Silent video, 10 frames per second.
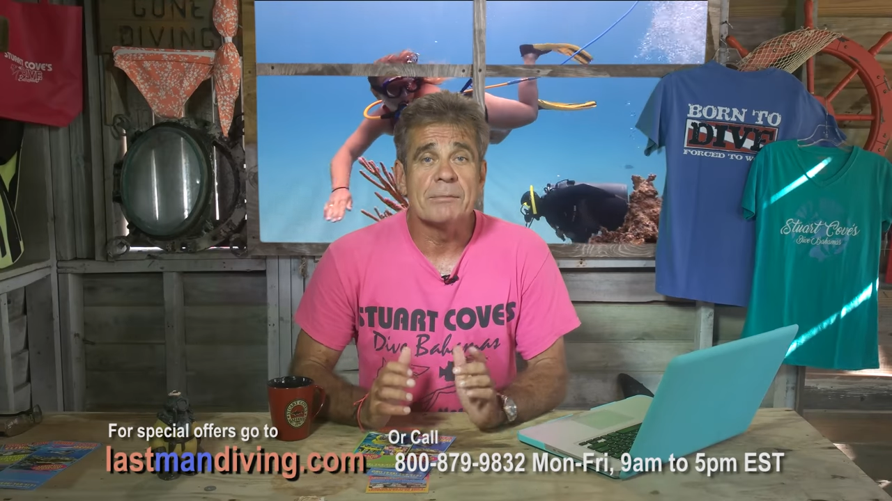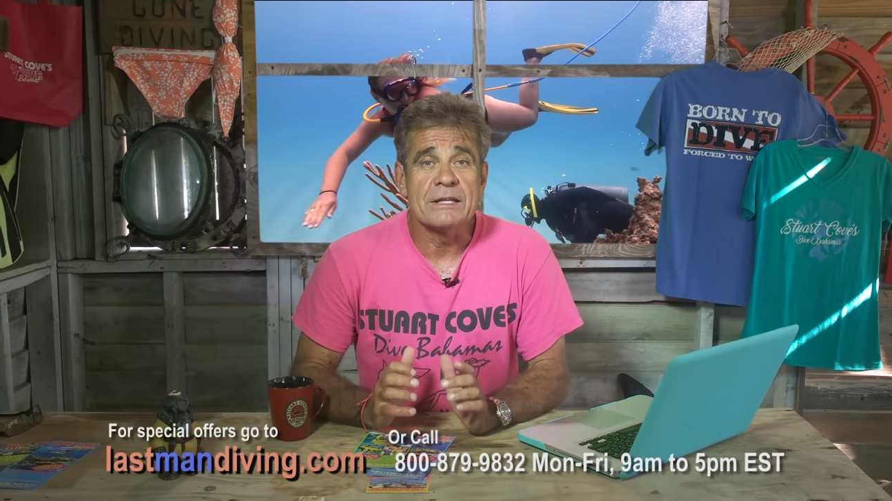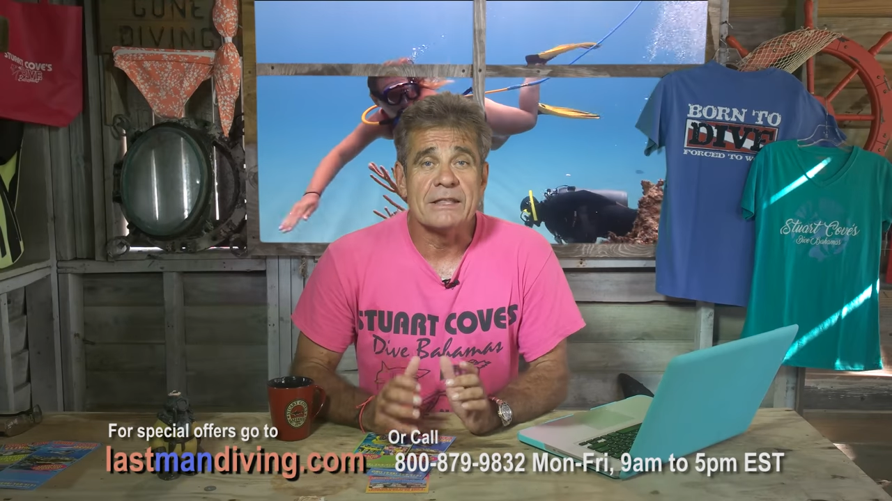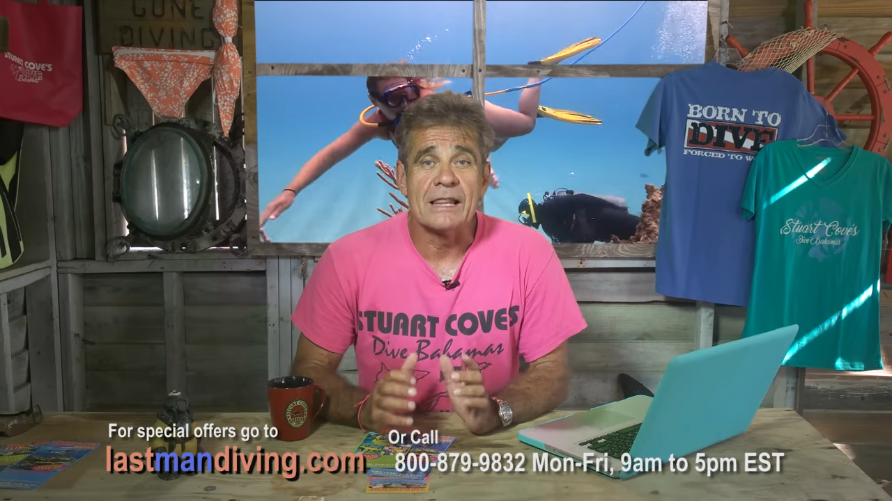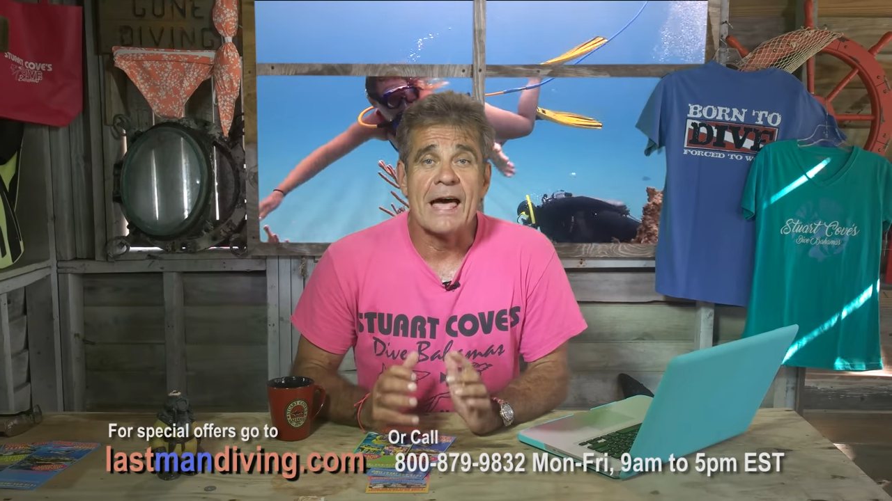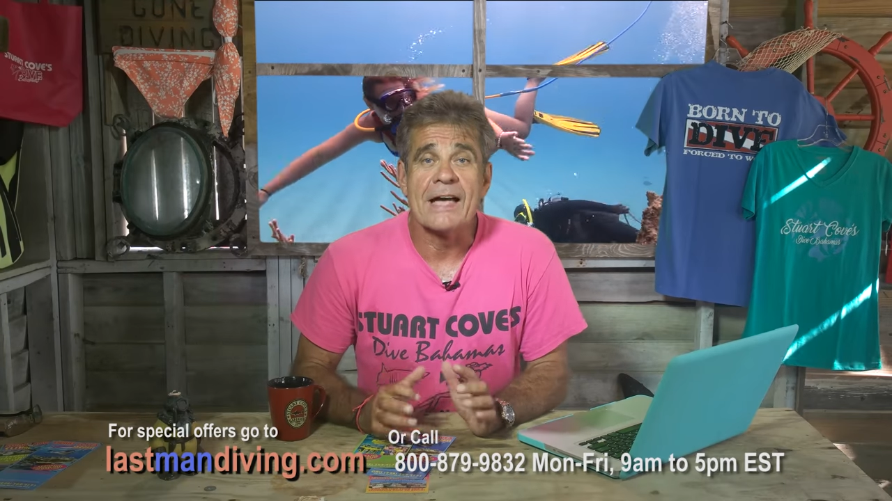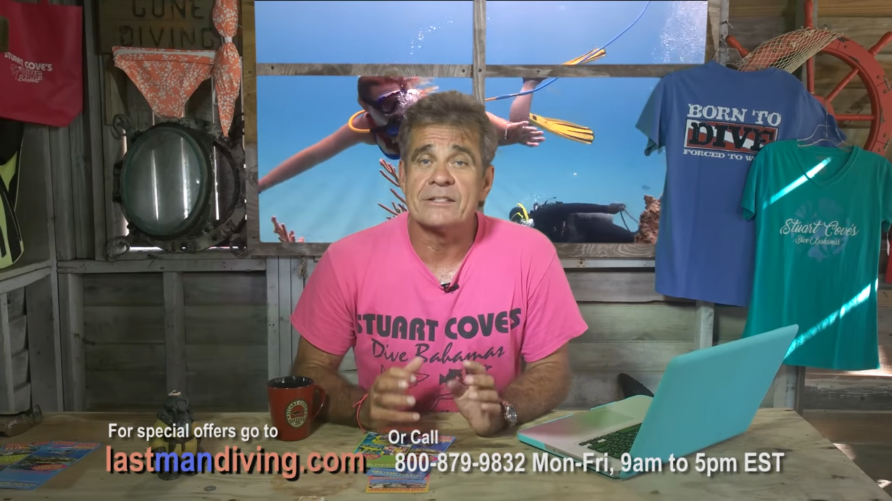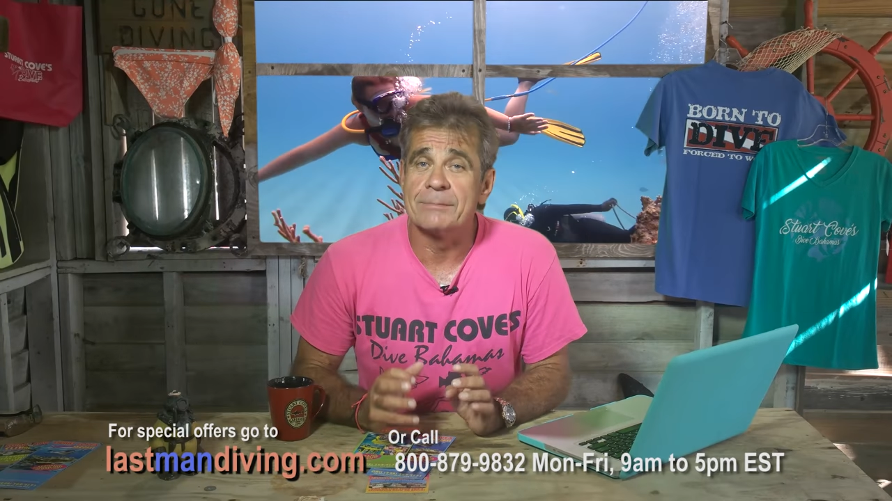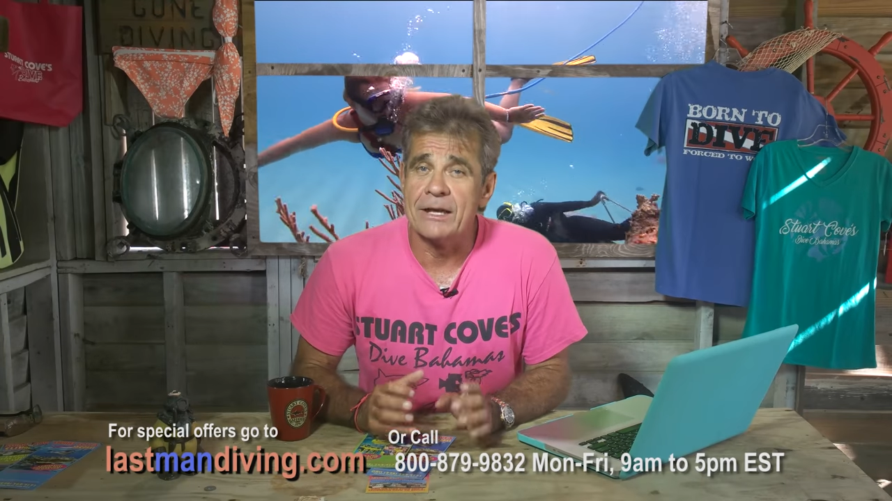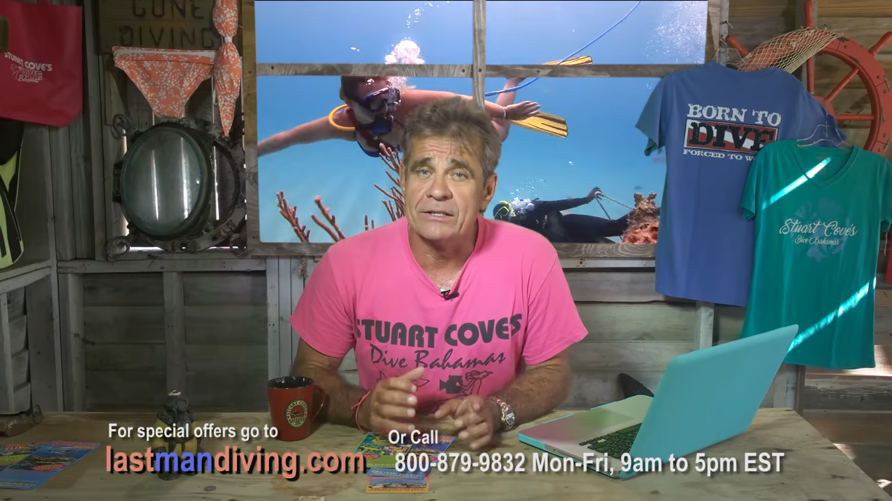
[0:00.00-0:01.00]
to be the
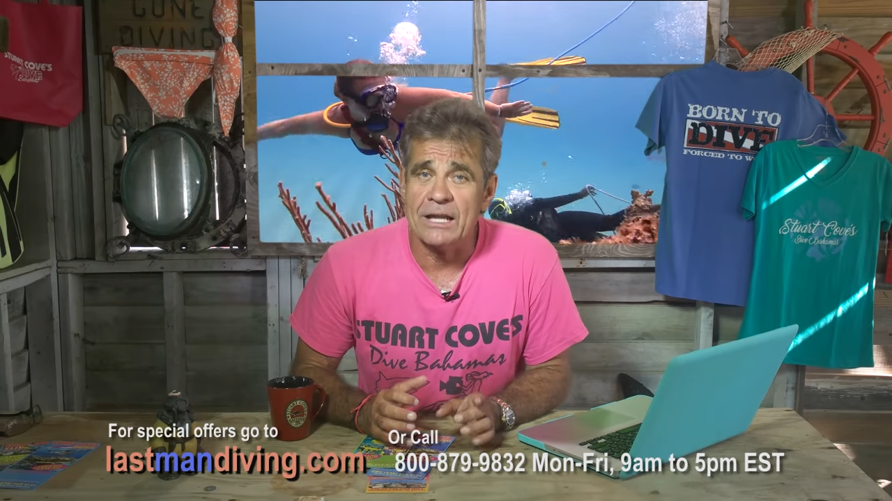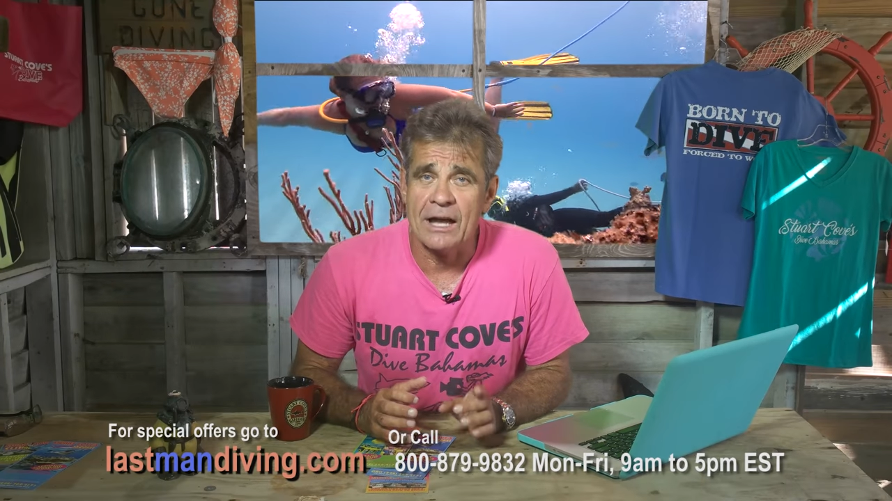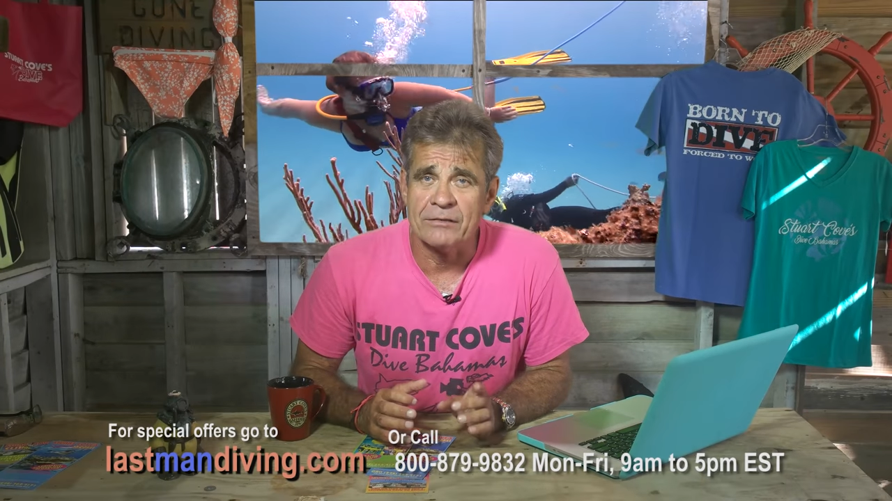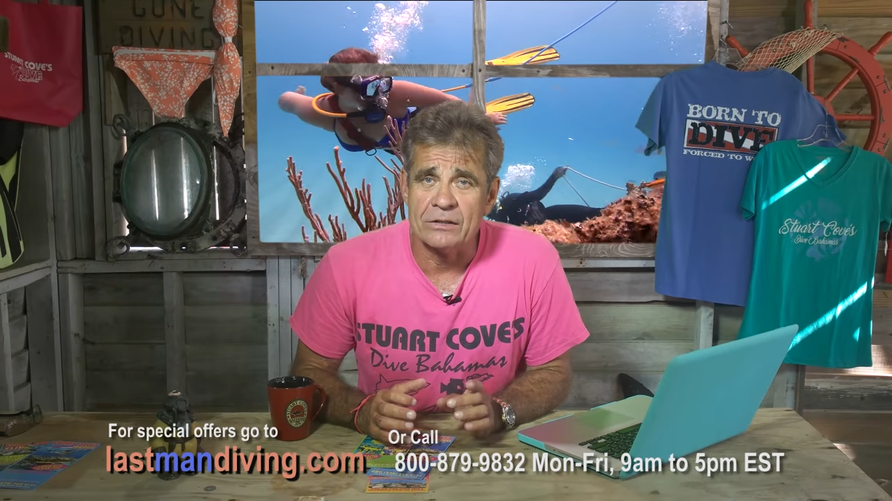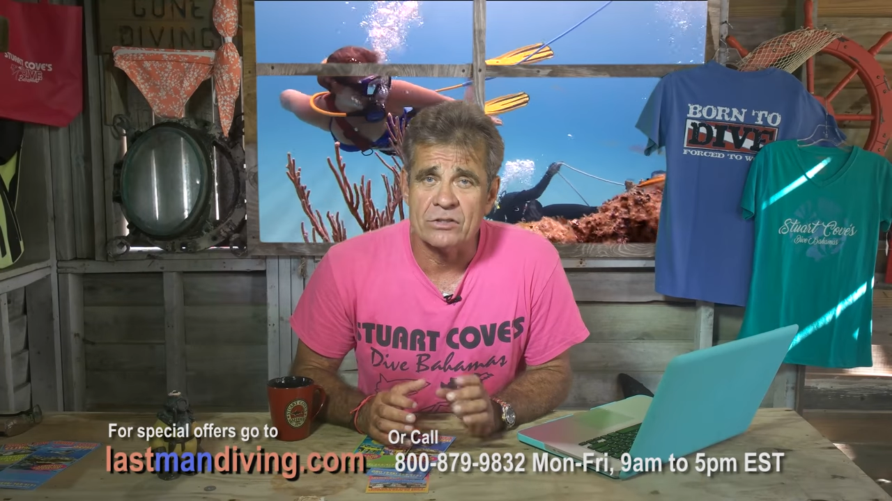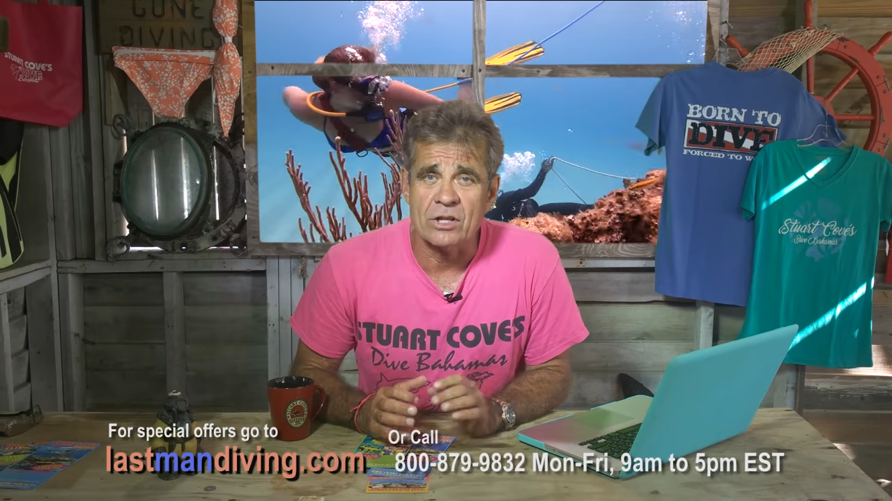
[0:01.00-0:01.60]
last man diving,